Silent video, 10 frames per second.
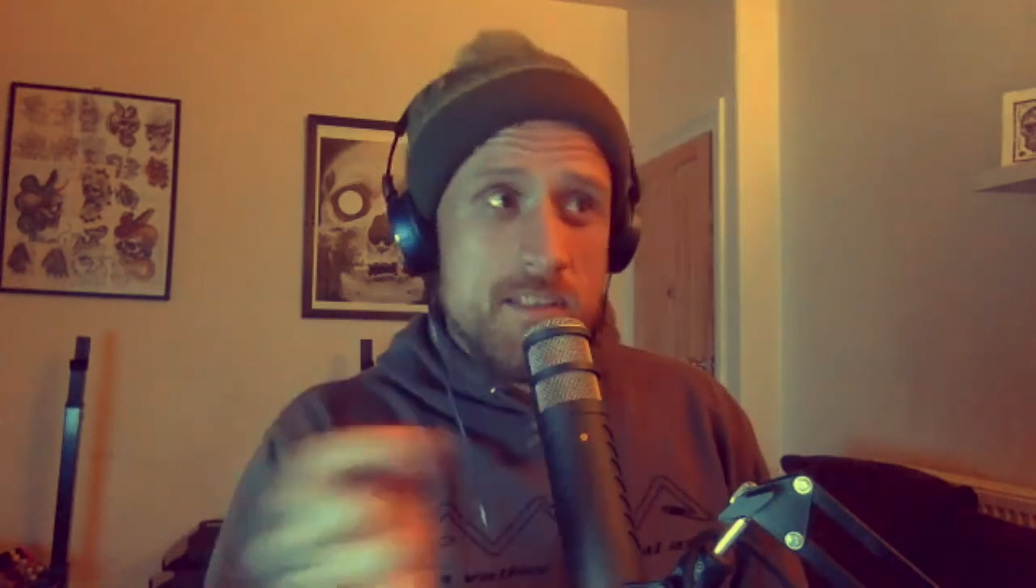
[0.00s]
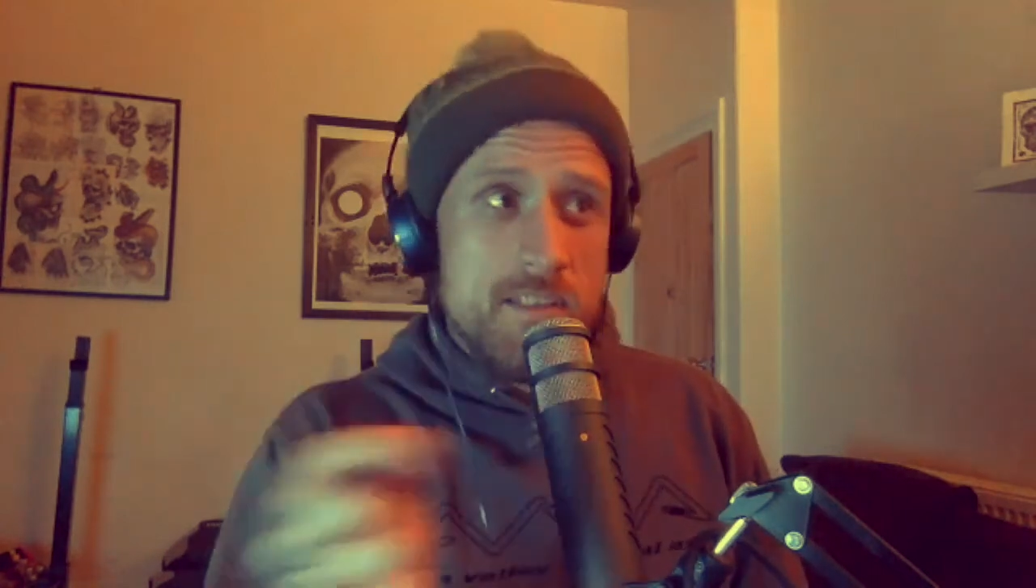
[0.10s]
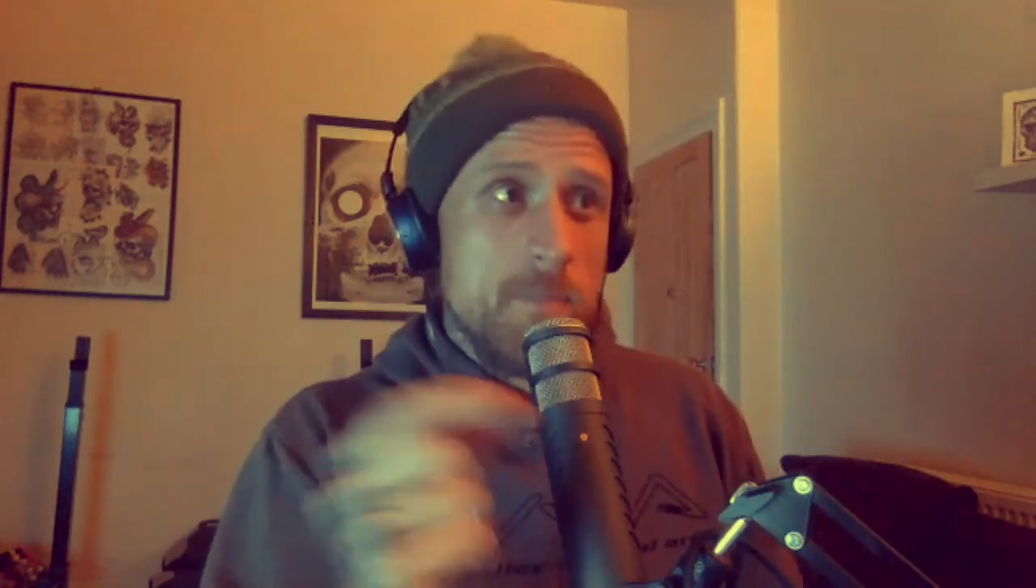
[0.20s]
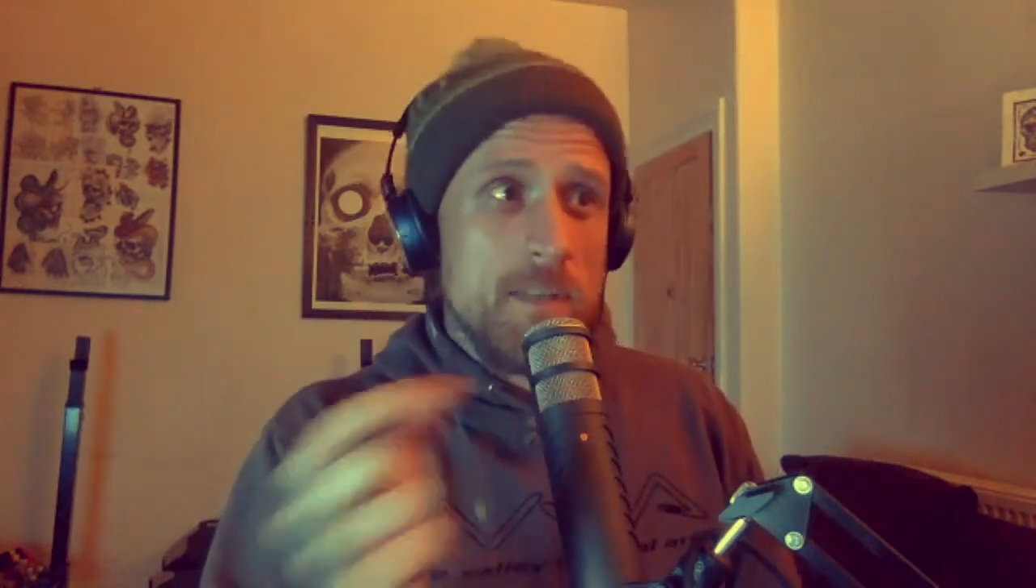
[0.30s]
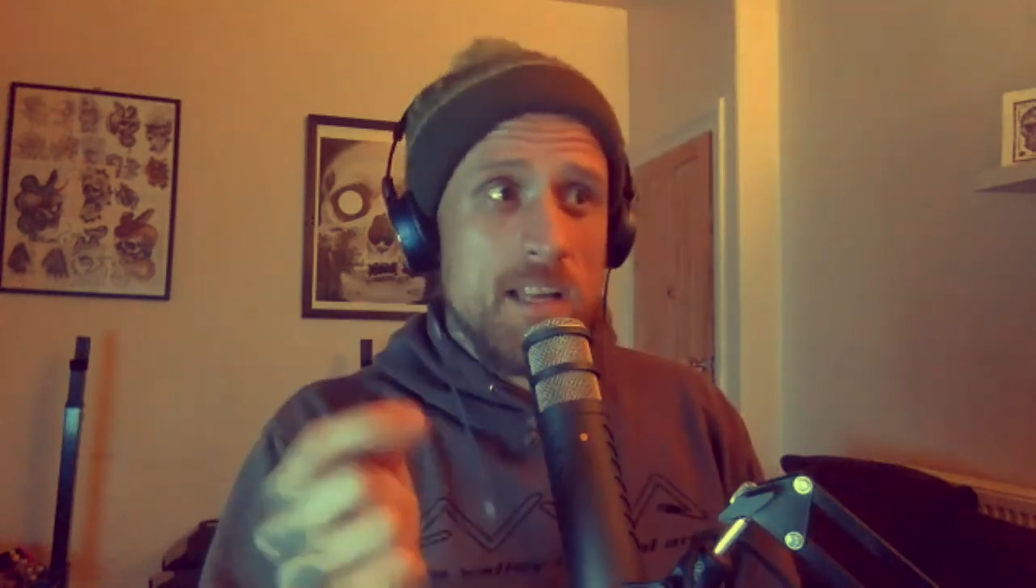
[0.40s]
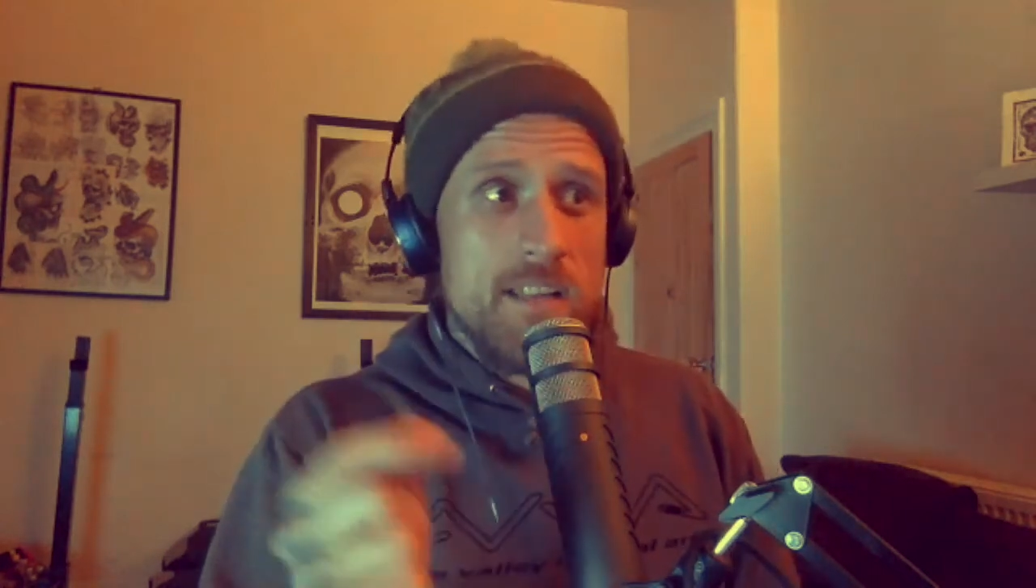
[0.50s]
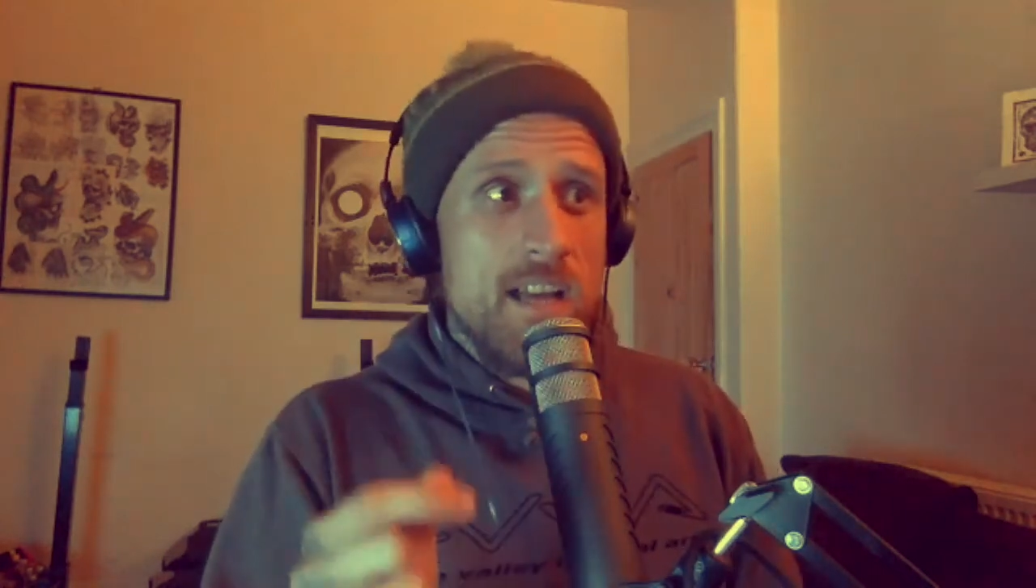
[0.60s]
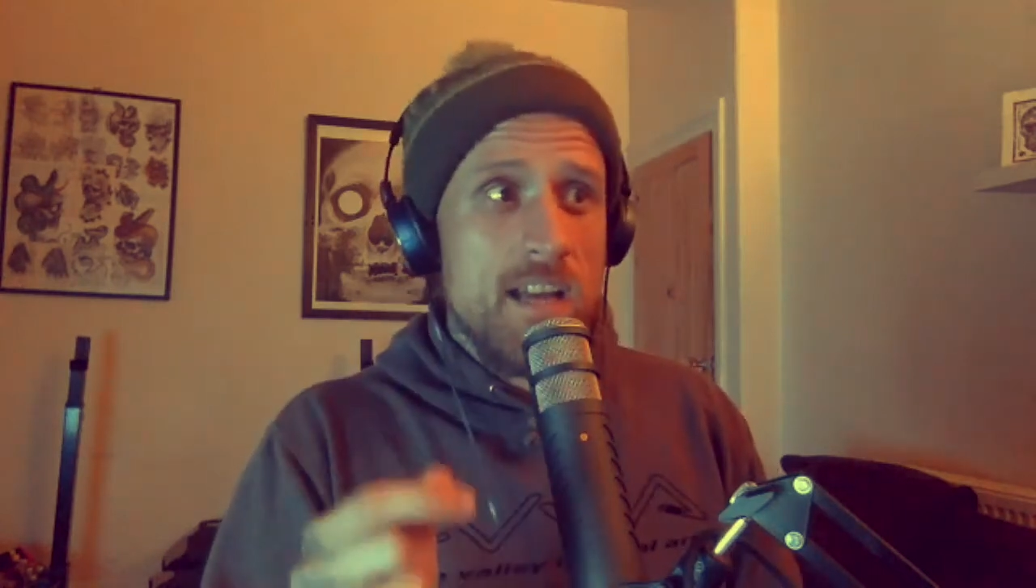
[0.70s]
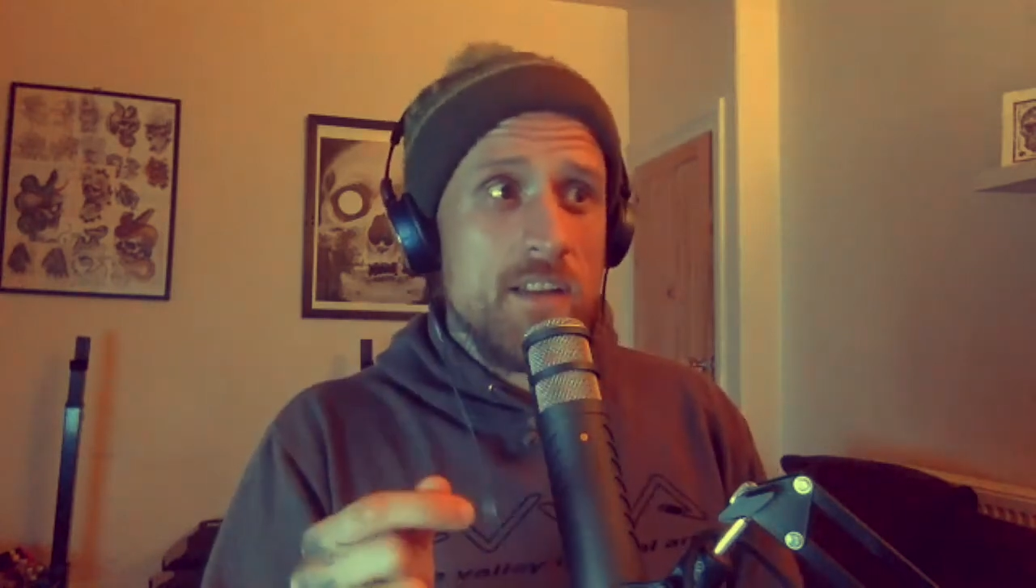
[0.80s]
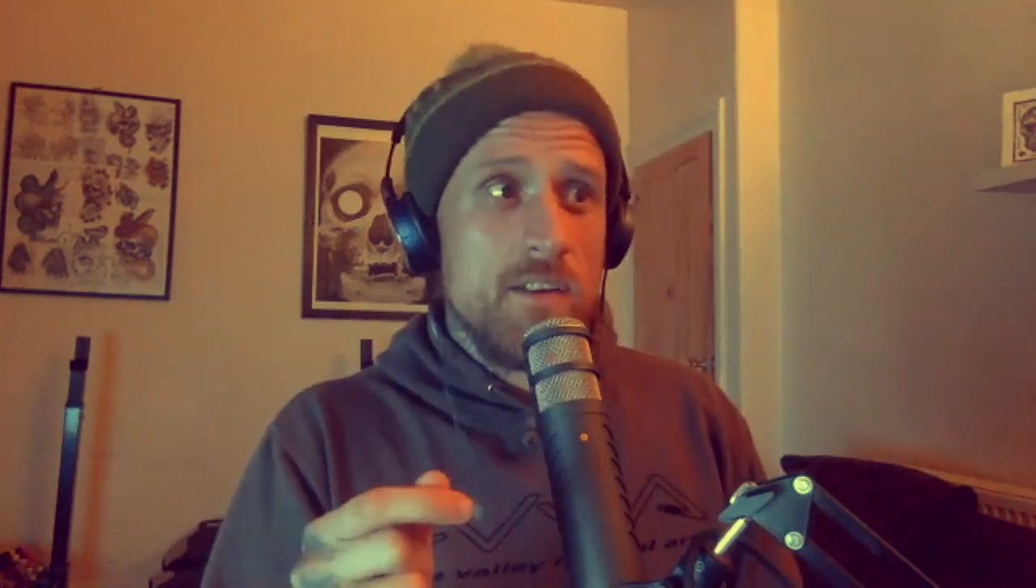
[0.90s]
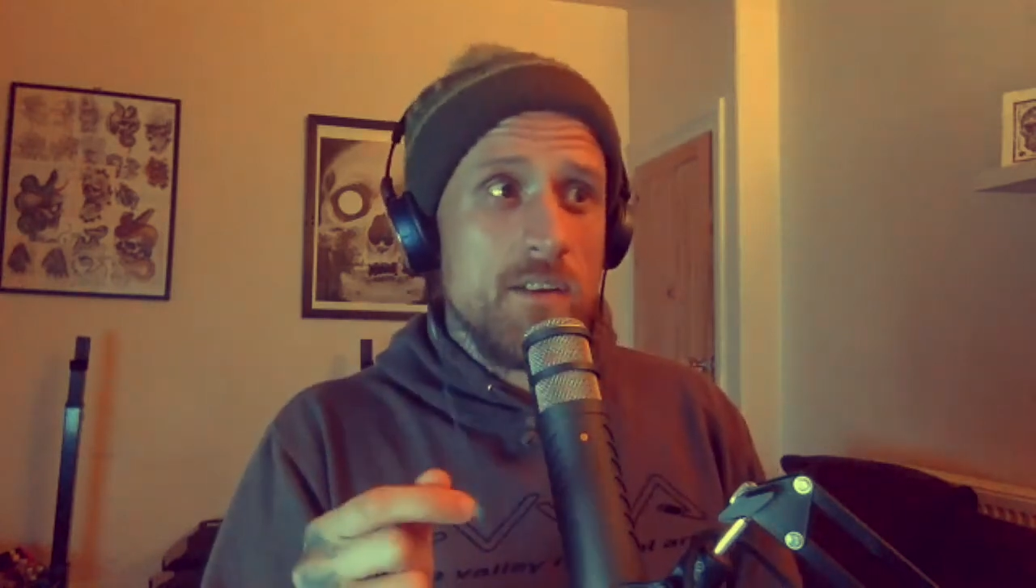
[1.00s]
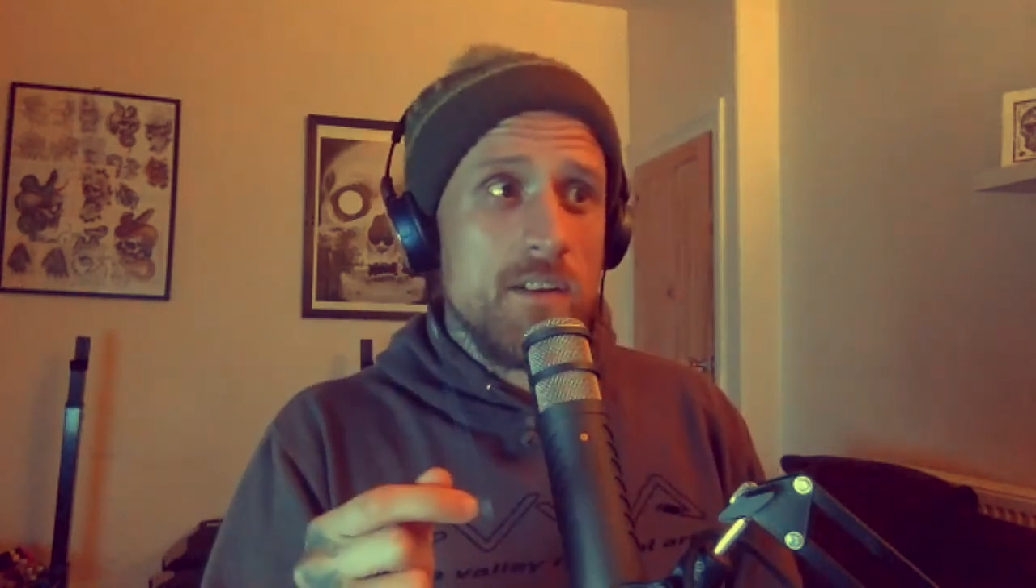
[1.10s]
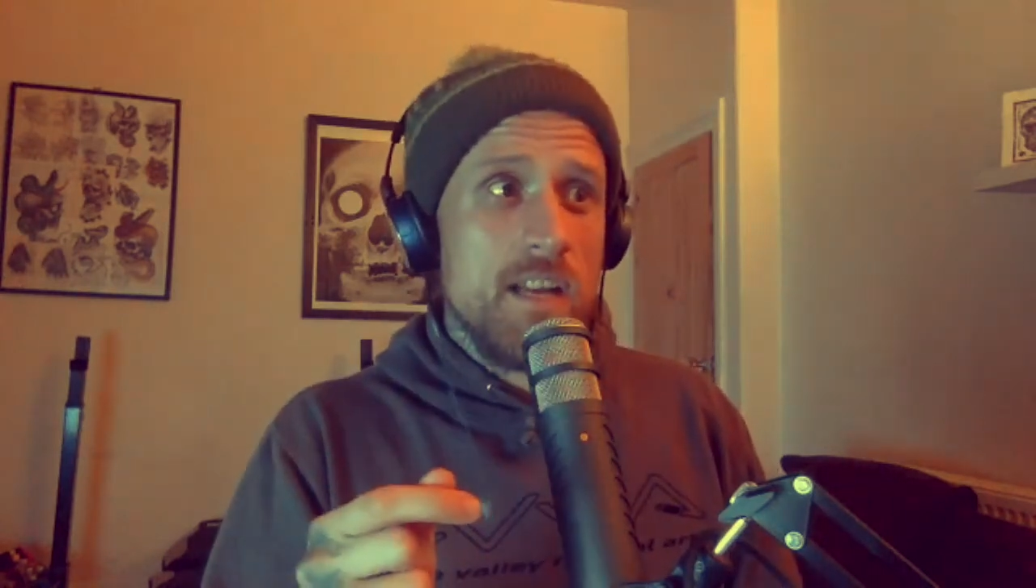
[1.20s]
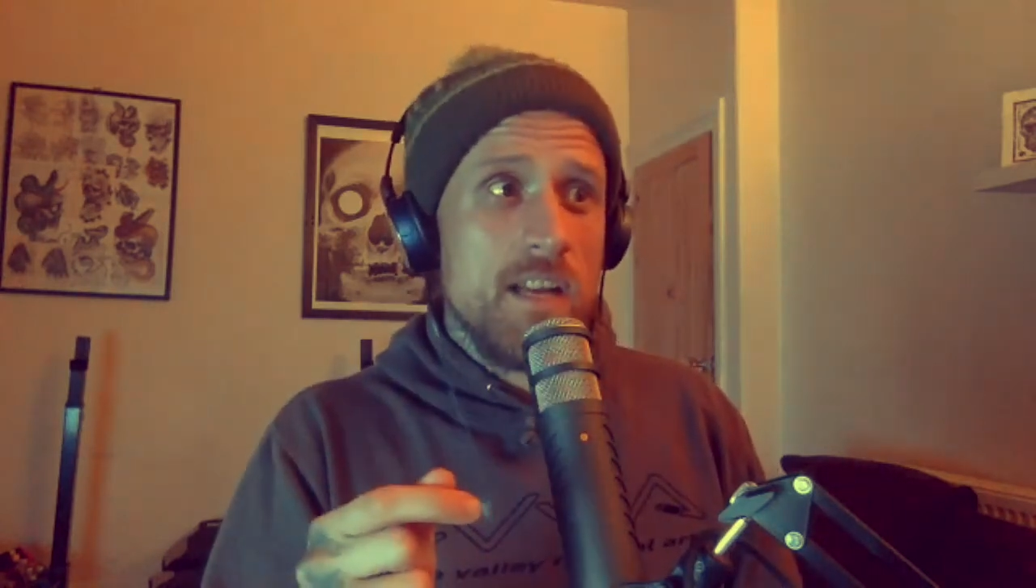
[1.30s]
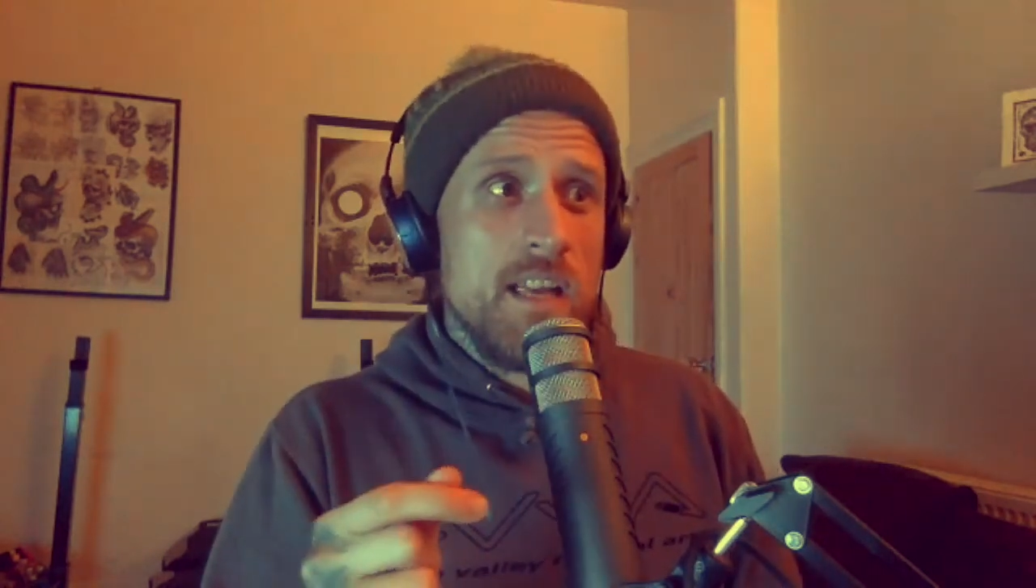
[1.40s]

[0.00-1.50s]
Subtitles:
and people like that. You know, like